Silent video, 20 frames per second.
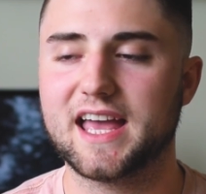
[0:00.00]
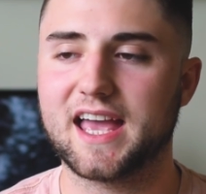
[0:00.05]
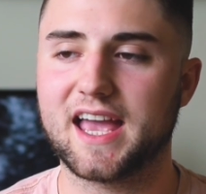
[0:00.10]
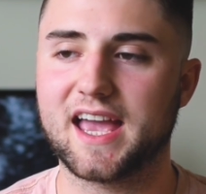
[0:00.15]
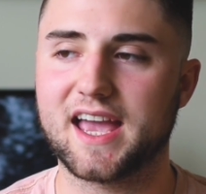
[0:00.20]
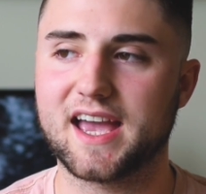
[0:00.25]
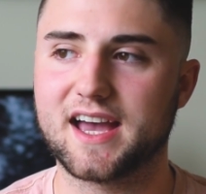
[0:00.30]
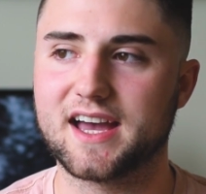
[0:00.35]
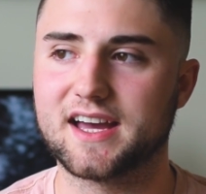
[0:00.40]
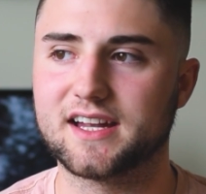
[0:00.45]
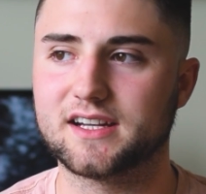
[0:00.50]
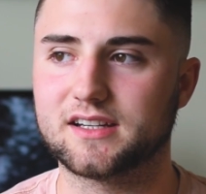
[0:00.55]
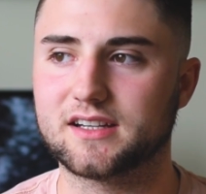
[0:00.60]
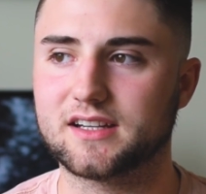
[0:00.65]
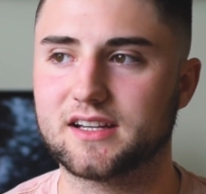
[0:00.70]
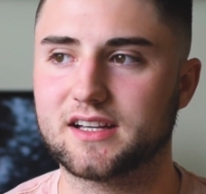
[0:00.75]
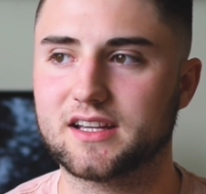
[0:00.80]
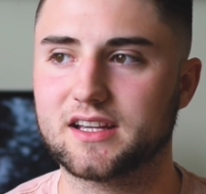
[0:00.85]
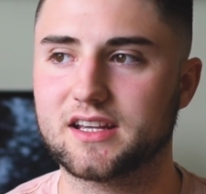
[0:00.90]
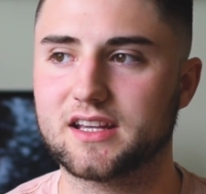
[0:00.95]
And
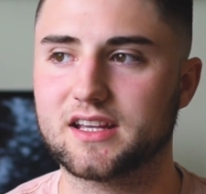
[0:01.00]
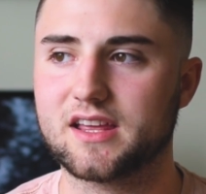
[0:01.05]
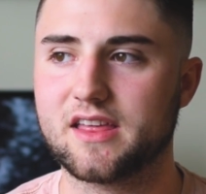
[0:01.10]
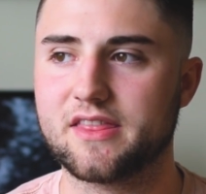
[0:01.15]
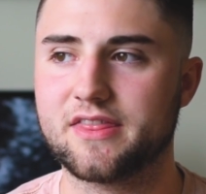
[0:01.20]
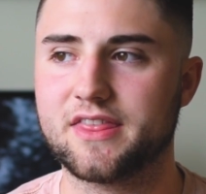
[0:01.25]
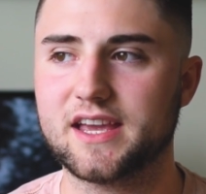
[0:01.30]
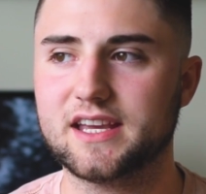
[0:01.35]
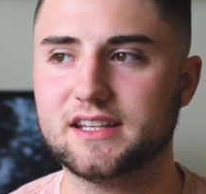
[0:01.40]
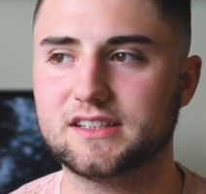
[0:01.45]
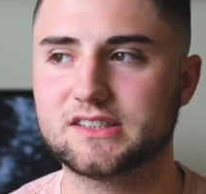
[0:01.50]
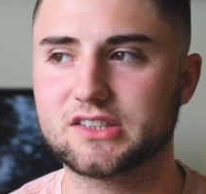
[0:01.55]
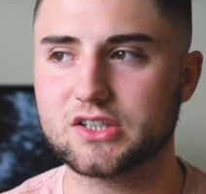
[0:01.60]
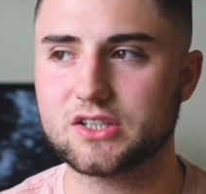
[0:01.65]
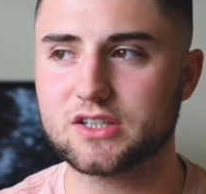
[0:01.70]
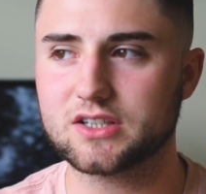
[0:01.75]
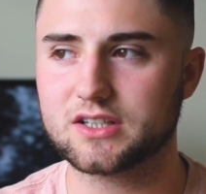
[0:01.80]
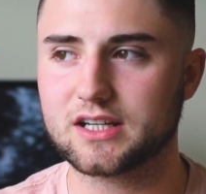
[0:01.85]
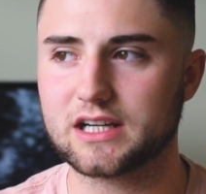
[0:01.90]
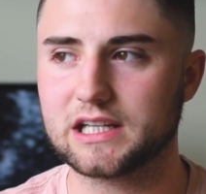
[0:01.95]
they
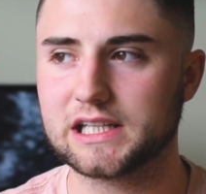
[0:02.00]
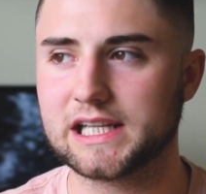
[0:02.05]
took